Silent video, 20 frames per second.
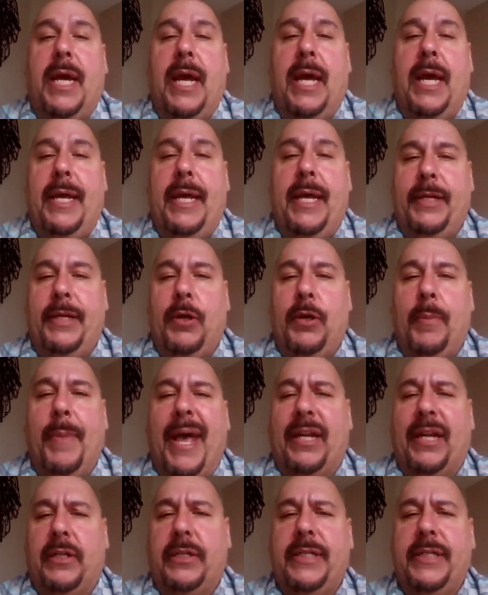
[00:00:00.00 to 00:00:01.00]
and he'll
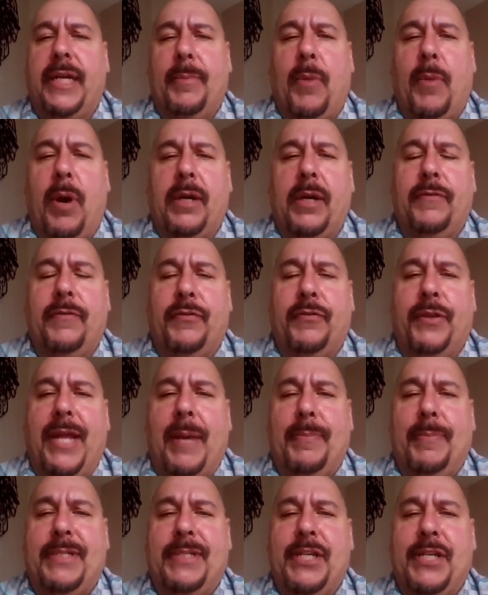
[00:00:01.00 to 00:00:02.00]
battle Nick Martin for
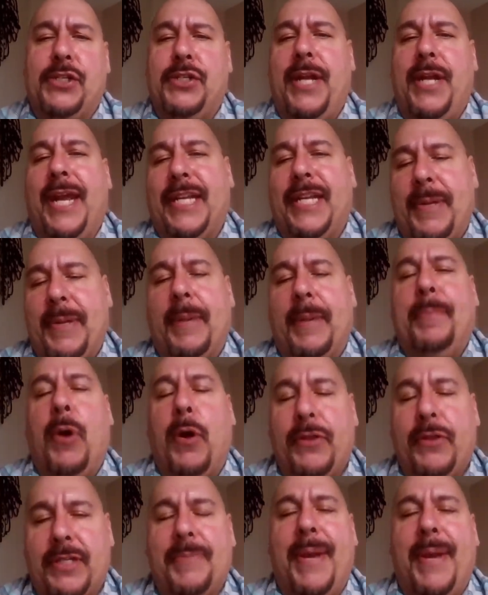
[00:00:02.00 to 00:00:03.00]
that position. I expect
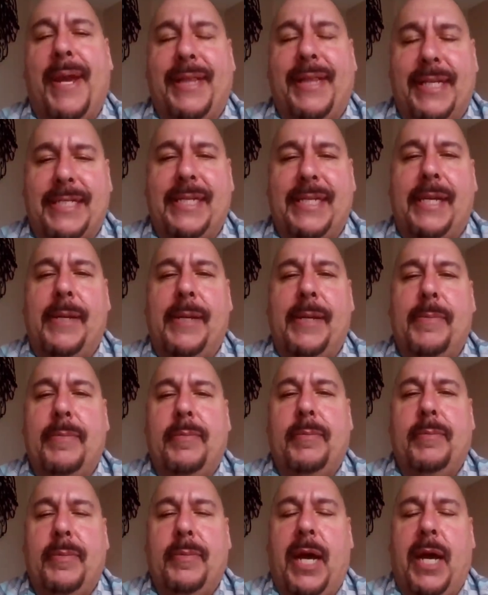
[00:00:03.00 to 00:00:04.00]
both to make the
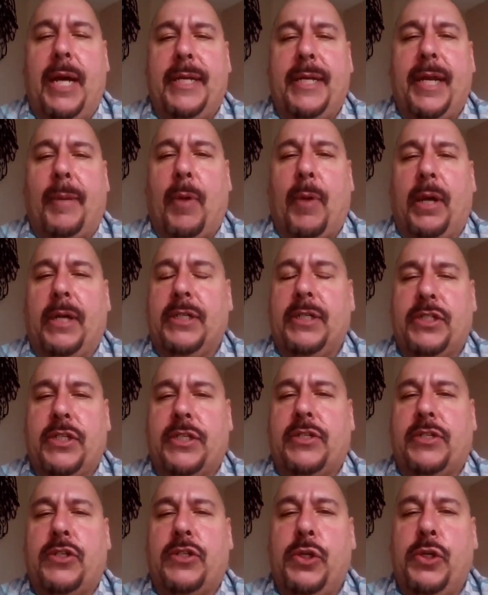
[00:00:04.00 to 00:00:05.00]
team. Nick Martin's
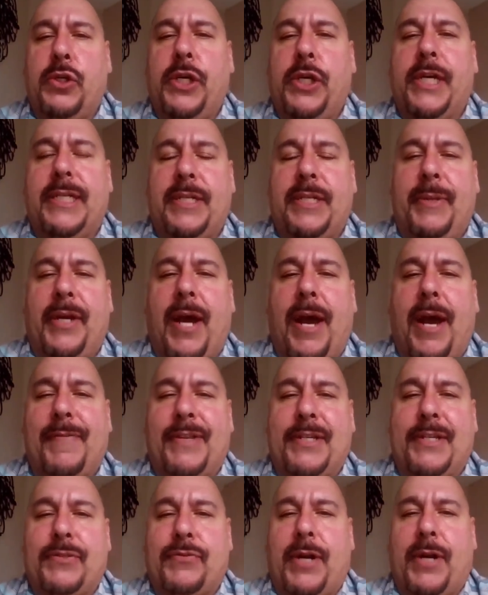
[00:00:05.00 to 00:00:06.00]
just too good to be off
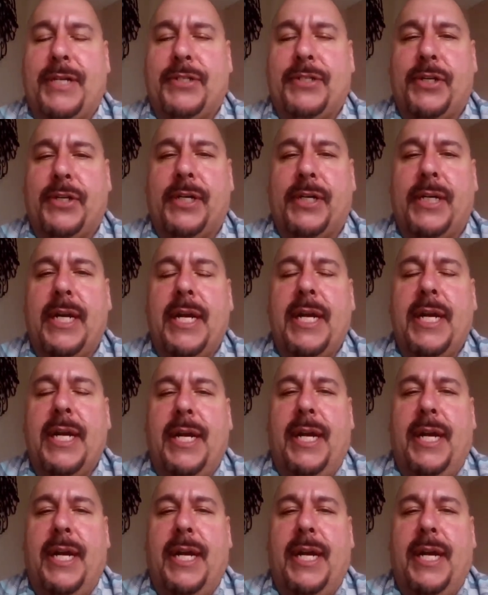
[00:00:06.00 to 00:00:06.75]
this roster.